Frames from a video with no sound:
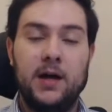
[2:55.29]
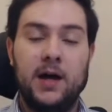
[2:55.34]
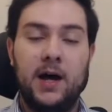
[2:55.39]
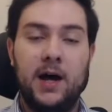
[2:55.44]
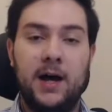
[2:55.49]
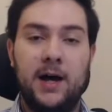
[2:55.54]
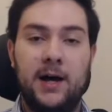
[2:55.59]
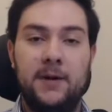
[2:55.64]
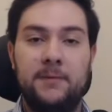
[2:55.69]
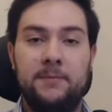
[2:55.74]

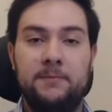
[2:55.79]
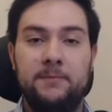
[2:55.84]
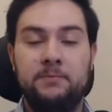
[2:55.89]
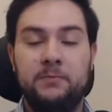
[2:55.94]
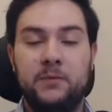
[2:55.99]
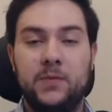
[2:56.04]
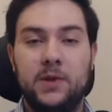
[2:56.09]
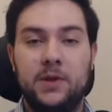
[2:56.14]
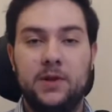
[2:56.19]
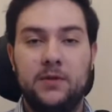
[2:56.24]
um,
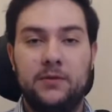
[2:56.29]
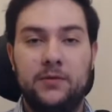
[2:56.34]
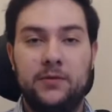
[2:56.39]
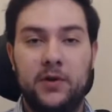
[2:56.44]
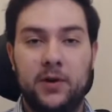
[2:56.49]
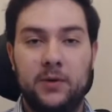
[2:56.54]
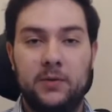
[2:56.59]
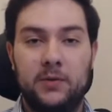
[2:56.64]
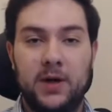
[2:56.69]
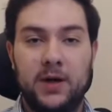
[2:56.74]

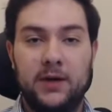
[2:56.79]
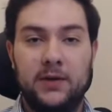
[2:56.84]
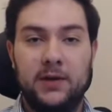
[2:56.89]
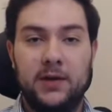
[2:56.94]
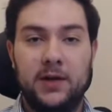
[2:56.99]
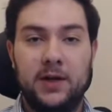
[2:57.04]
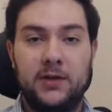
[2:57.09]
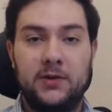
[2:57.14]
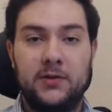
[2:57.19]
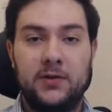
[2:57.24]
from other
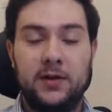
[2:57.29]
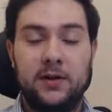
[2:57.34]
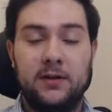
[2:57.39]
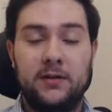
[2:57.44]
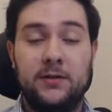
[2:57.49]
countries.